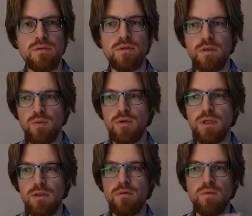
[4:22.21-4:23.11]
They were
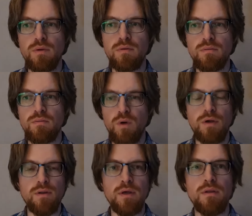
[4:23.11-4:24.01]
either one
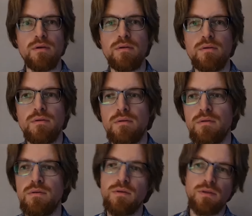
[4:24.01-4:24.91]
or the other.
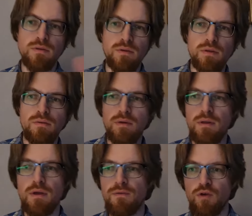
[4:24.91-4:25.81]
So,
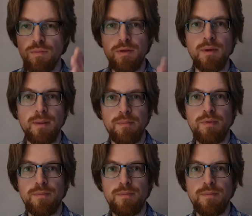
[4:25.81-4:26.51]
I've grouped them up.